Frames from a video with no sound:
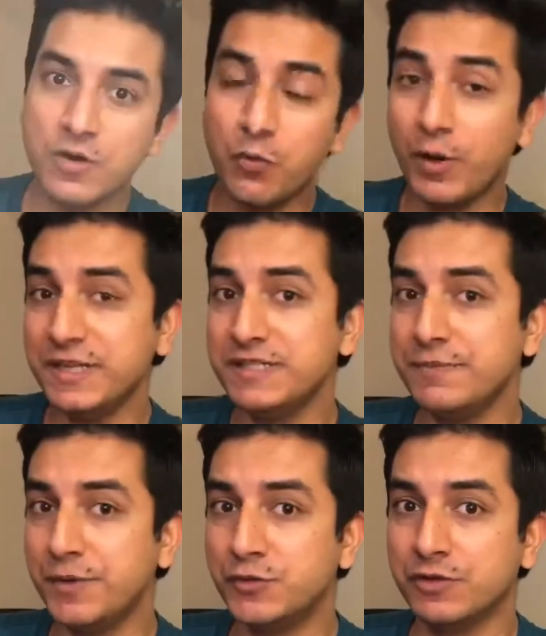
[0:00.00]
what is a
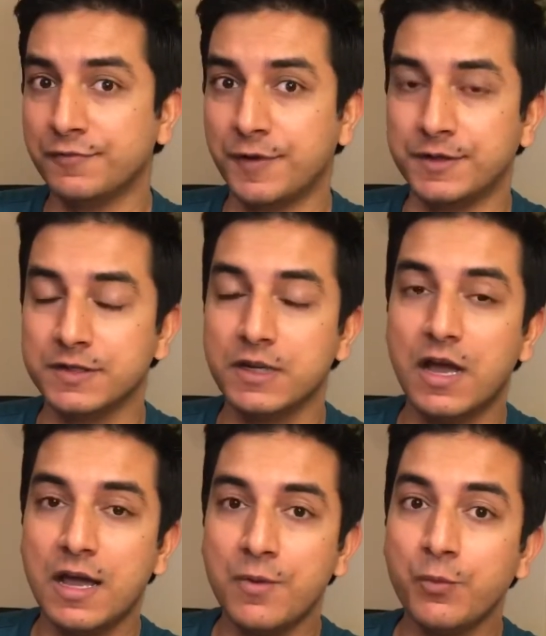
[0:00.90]
mutual fund?
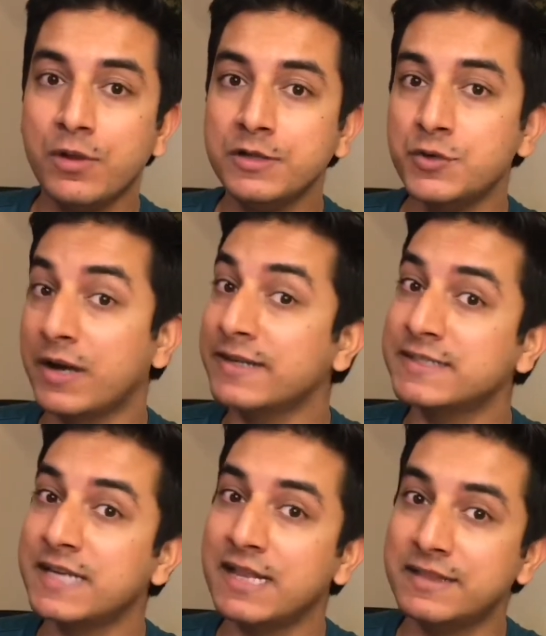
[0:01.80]
Well, to
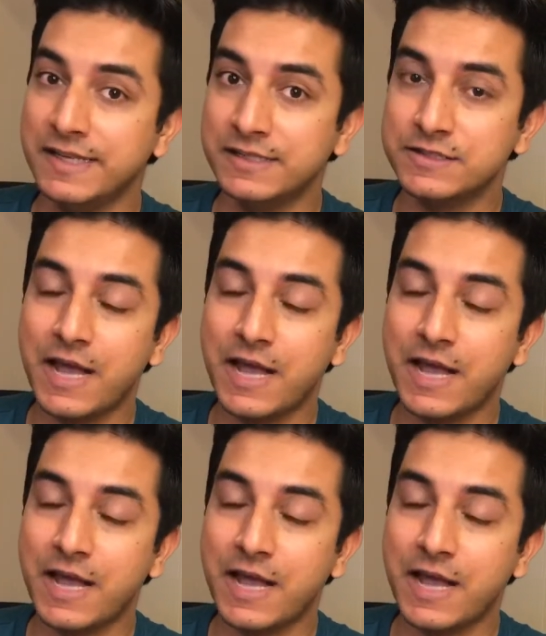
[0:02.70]
understand this,